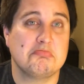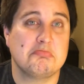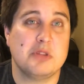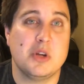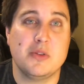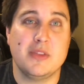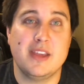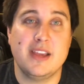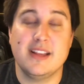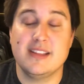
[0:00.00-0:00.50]

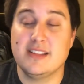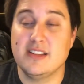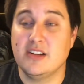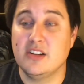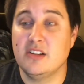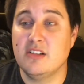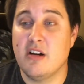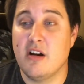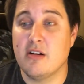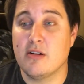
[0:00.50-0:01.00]
don't think it's a
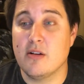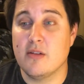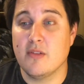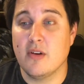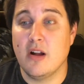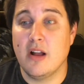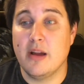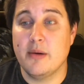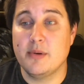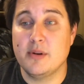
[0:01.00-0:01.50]
good card
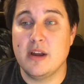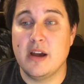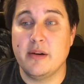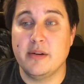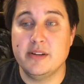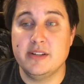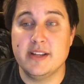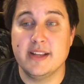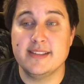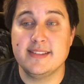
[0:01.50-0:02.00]
overall. I
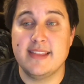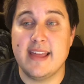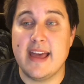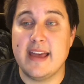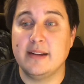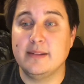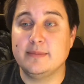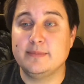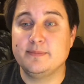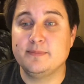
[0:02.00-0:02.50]
would dust that.